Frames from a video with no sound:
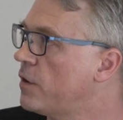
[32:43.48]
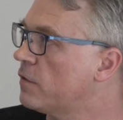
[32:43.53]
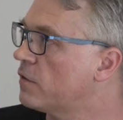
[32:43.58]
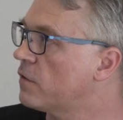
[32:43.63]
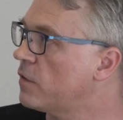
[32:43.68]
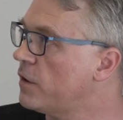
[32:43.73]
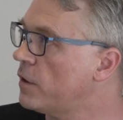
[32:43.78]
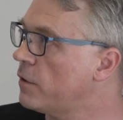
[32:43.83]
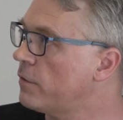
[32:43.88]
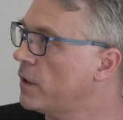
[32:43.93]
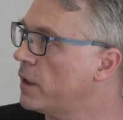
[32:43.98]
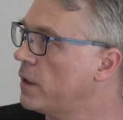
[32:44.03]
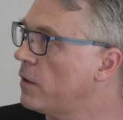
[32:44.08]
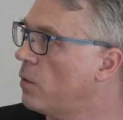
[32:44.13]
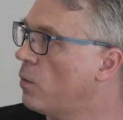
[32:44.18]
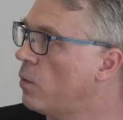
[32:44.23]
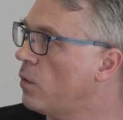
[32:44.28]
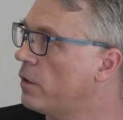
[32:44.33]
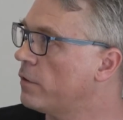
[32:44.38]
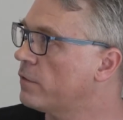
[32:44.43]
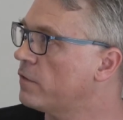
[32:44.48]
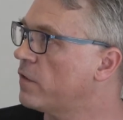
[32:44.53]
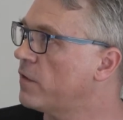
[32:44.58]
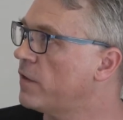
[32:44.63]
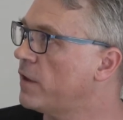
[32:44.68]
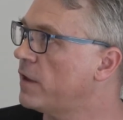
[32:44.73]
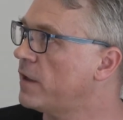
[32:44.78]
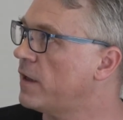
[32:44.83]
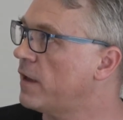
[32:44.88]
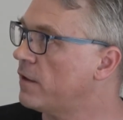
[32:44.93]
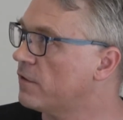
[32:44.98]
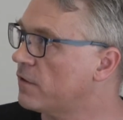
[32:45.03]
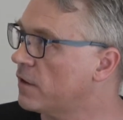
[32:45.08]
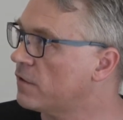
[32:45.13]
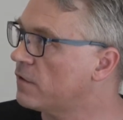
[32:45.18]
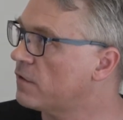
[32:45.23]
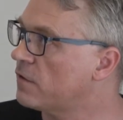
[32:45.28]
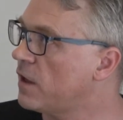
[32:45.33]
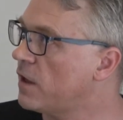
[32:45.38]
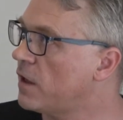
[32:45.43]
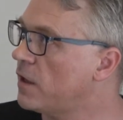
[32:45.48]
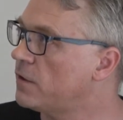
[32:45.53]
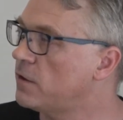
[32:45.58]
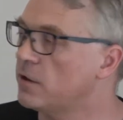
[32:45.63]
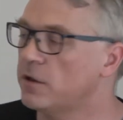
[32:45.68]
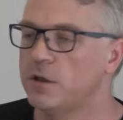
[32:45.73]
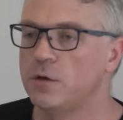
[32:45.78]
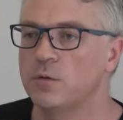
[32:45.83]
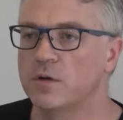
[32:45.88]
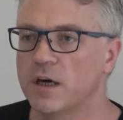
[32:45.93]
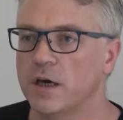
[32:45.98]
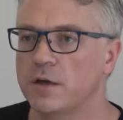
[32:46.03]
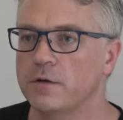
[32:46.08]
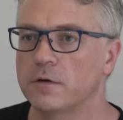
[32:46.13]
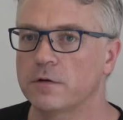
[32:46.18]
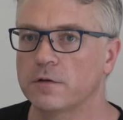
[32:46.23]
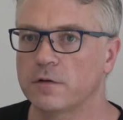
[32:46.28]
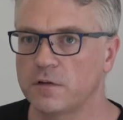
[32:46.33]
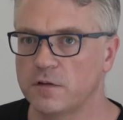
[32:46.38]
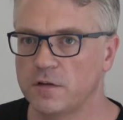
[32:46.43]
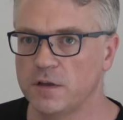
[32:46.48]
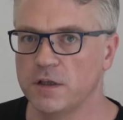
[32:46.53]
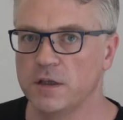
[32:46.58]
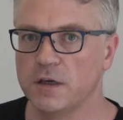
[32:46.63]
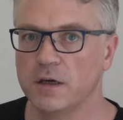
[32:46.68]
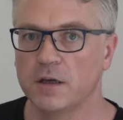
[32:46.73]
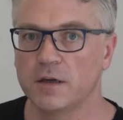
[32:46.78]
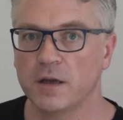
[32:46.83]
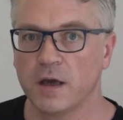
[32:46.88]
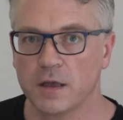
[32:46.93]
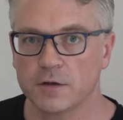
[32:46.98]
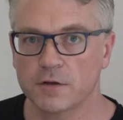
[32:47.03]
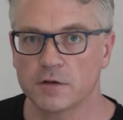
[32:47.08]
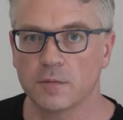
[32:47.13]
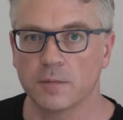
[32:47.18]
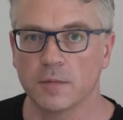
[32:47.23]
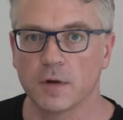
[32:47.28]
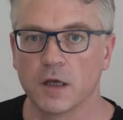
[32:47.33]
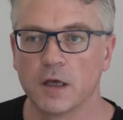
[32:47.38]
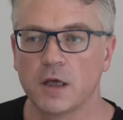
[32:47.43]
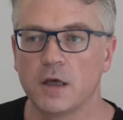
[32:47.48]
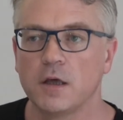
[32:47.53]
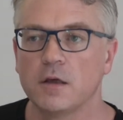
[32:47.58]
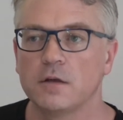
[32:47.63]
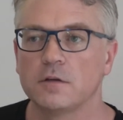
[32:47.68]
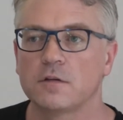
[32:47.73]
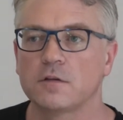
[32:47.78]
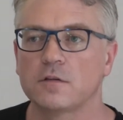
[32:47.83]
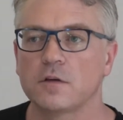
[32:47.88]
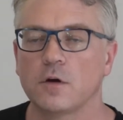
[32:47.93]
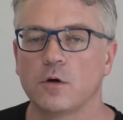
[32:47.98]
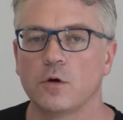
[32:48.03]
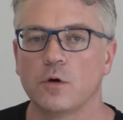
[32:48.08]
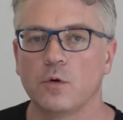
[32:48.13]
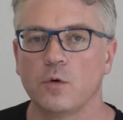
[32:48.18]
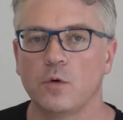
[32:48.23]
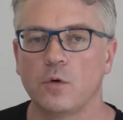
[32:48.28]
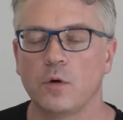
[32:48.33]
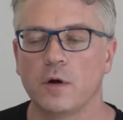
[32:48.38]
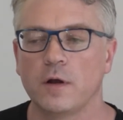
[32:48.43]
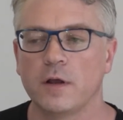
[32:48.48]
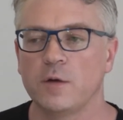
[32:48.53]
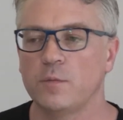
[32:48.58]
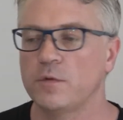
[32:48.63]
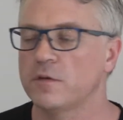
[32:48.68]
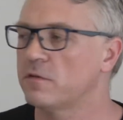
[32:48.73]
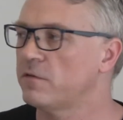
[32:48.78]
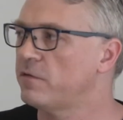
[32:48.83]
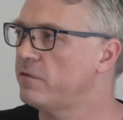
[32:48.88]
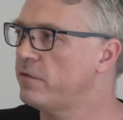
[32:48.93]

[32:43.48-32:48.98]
this theory was that, as I said, you cannot see an atom. So it was a